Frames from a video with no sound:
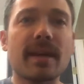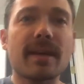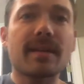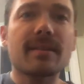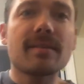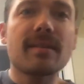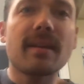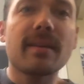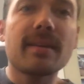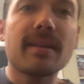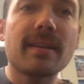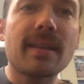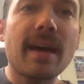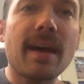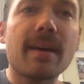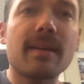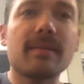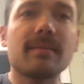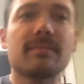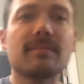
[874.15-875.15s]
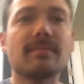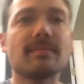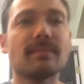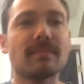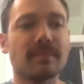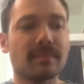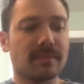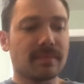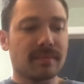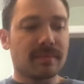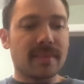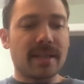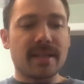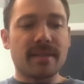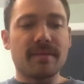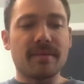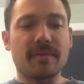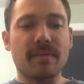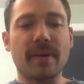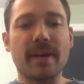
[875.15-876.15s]
I can tell you that.
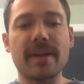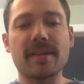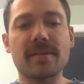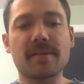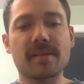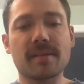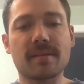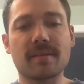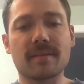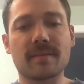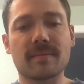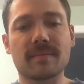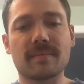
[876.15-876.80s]
And rice.